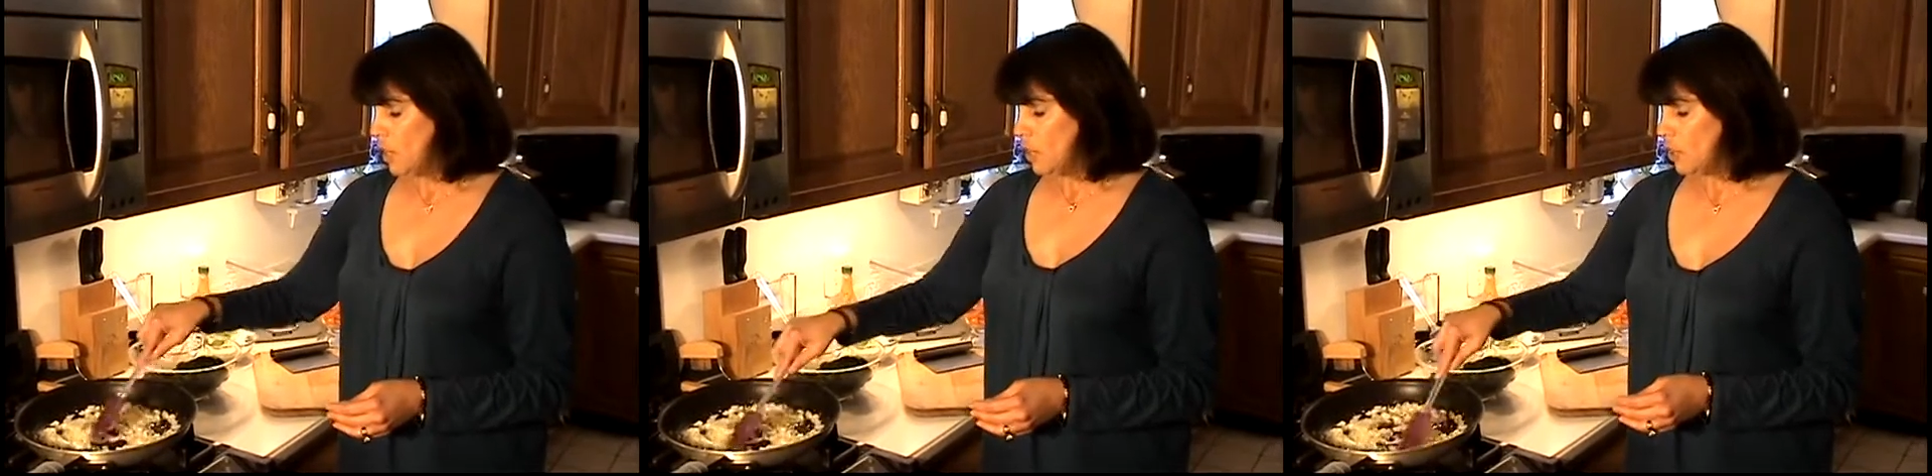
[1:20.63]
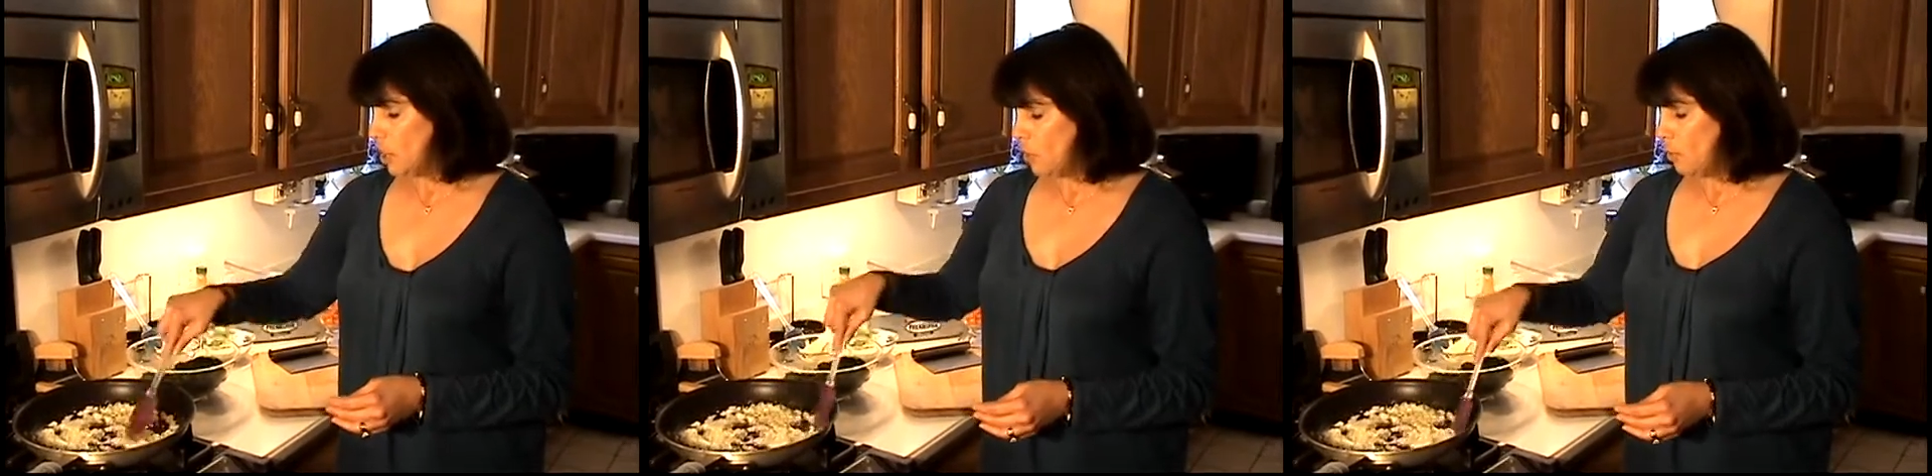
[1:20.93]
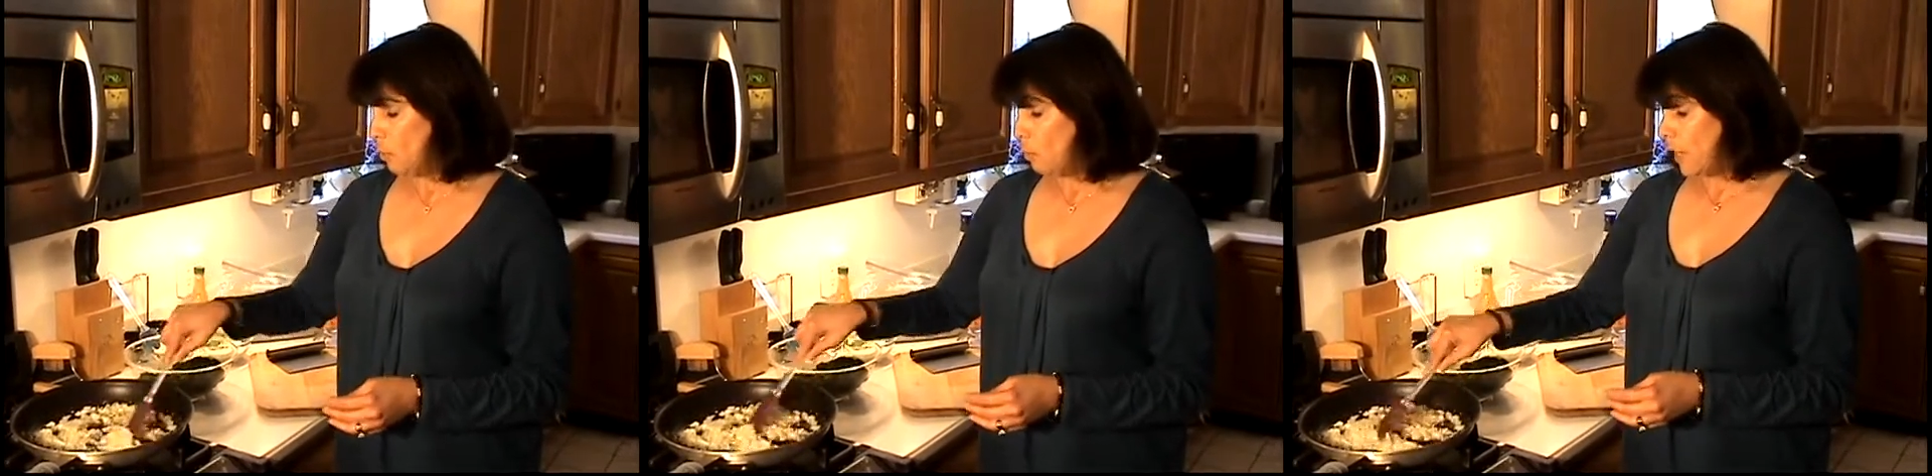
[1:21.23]

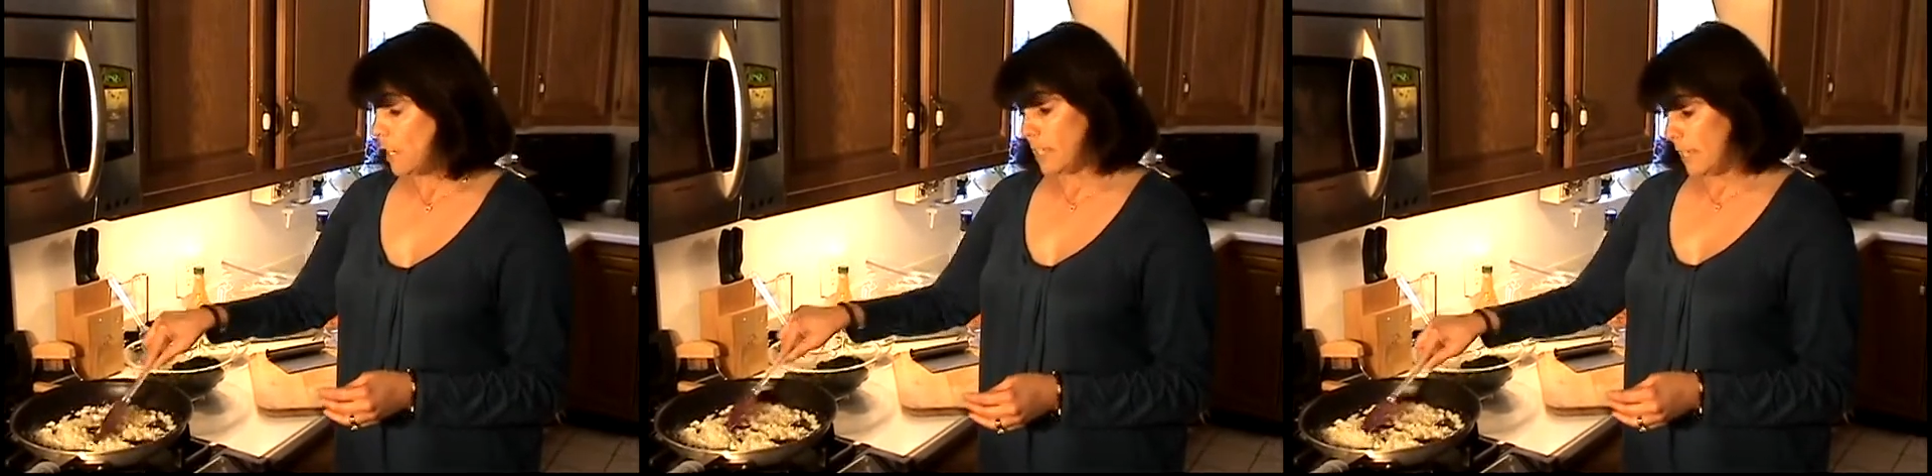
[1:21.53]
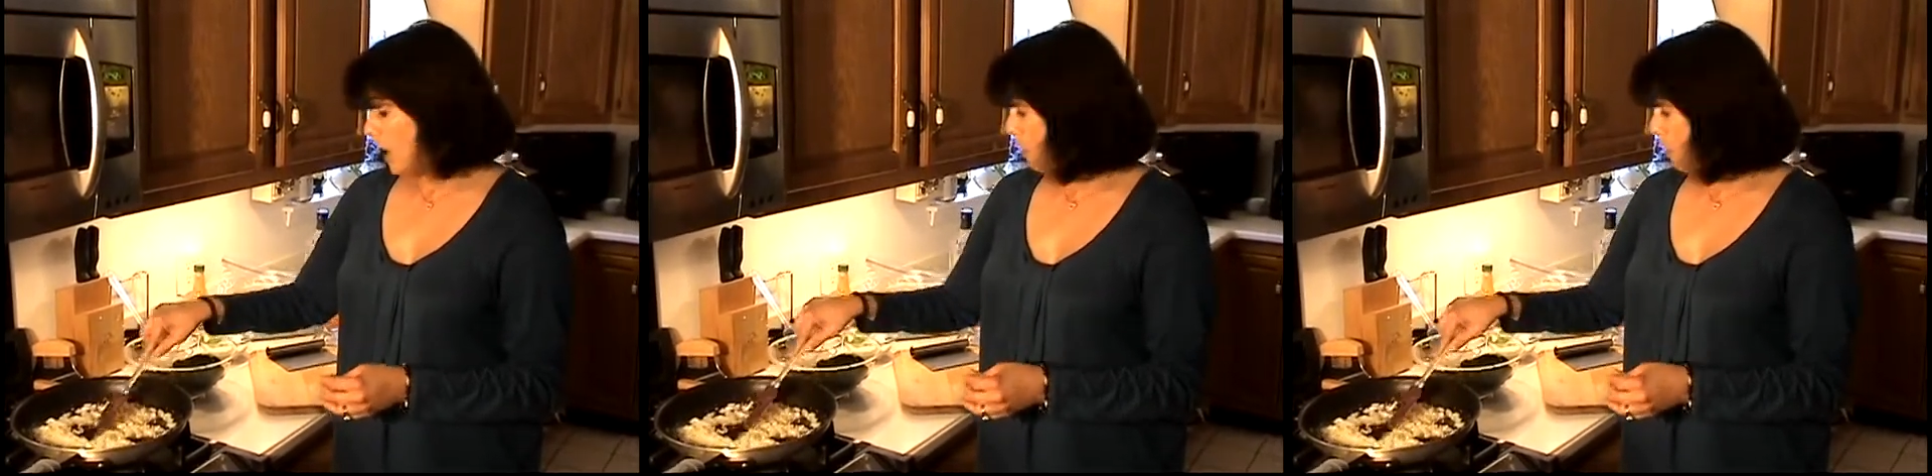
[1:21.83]
So we did